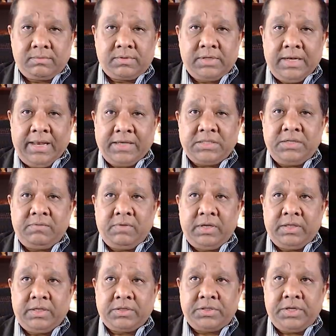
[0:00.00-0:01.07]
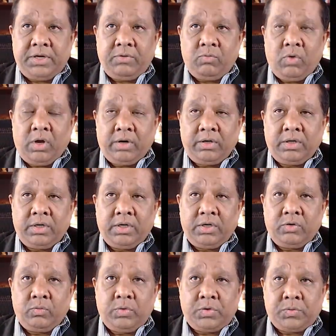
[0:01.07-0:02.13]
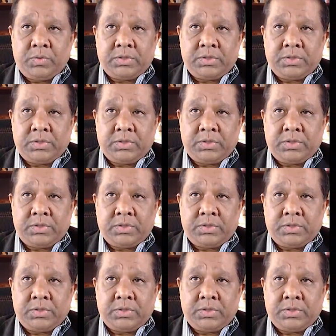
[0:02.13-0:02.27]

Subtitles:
selectively the T1, which